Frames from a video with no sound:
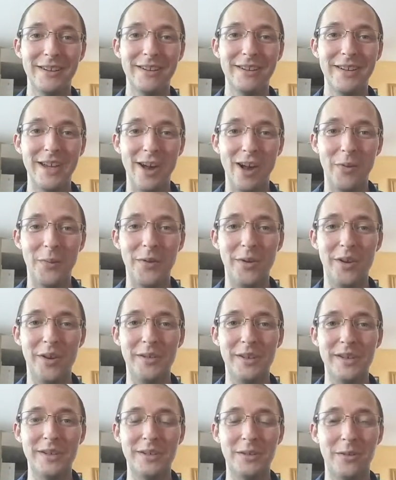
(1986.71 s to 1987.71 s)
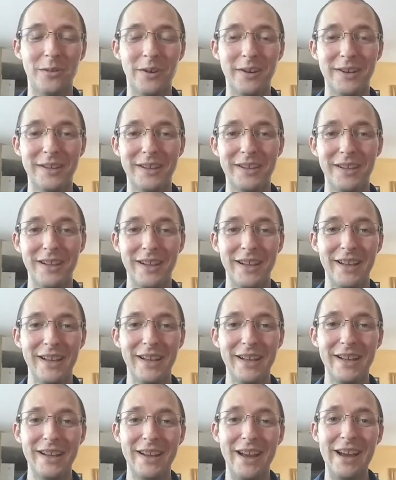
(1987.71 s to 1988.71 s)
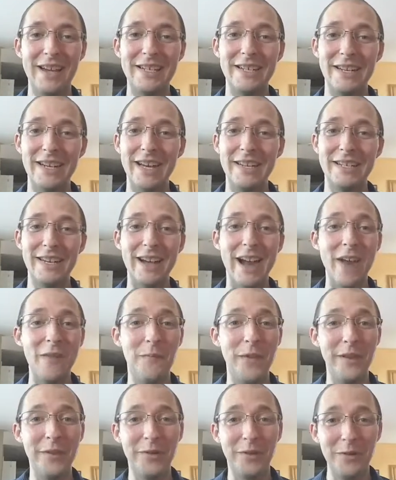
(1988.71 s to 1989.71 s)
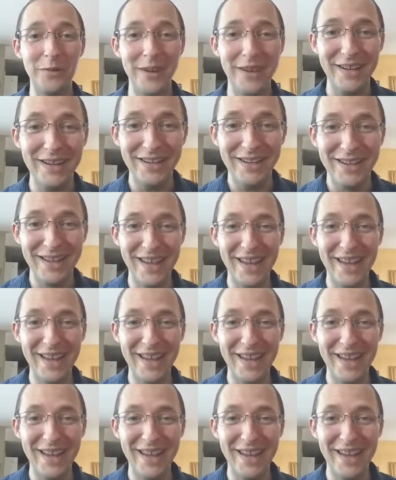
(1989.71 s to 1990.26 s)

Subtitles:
to help you on this course. Guys, like I said, I've been through it.